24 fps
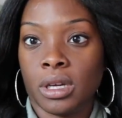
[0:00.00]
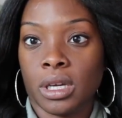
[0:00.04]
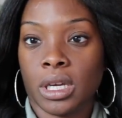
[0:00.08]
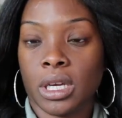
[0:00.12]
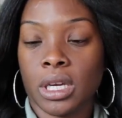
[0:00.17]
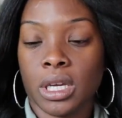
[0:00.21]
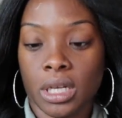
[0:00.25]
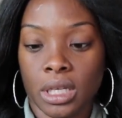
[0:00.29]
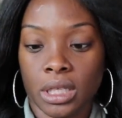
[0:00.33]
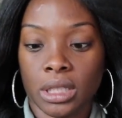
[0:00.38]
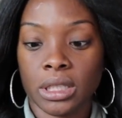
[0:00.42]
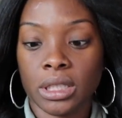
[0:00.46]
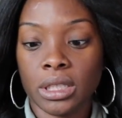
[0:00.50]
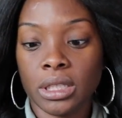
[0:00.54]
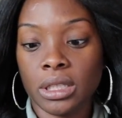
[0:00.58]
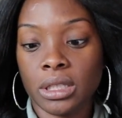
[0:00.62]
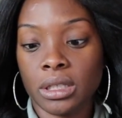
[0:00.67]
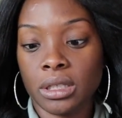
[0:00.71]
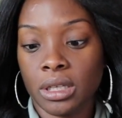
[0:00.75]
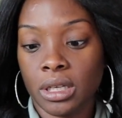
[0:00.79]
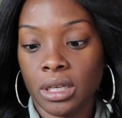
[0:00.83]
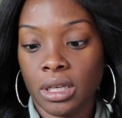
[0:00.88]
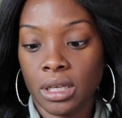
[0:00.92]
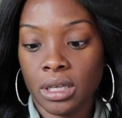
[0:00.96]
Can a
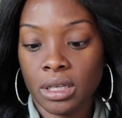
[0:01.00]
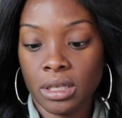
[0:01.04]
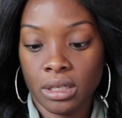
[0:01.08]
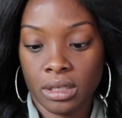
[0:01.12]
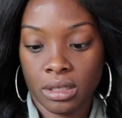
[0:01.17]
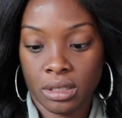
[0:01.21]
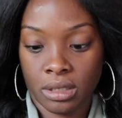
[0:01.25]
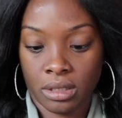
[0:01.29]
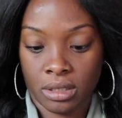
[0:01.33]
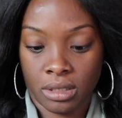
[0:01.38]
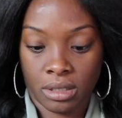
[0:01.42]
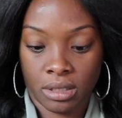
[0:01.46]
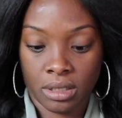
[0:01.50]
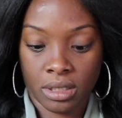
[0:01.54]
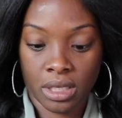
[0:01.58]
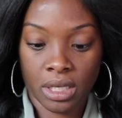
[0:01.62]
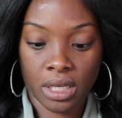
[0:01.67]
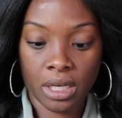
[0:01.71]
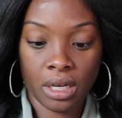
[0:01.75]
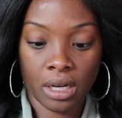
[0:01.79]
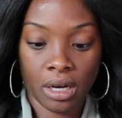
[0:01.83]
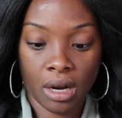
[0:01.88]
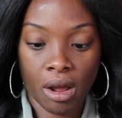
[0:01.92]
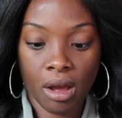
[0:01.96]
sister get,
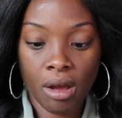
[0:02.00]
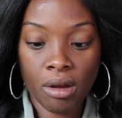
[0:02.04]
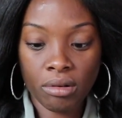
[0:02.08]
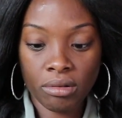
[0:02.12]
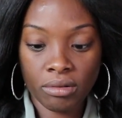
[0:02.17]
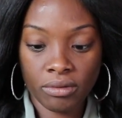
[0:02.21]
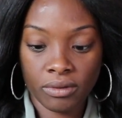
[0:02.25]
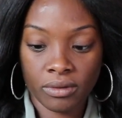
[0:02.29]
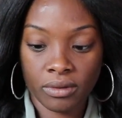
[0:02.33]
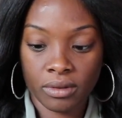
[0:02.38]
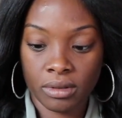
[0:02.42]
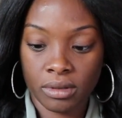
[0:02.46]
get it off?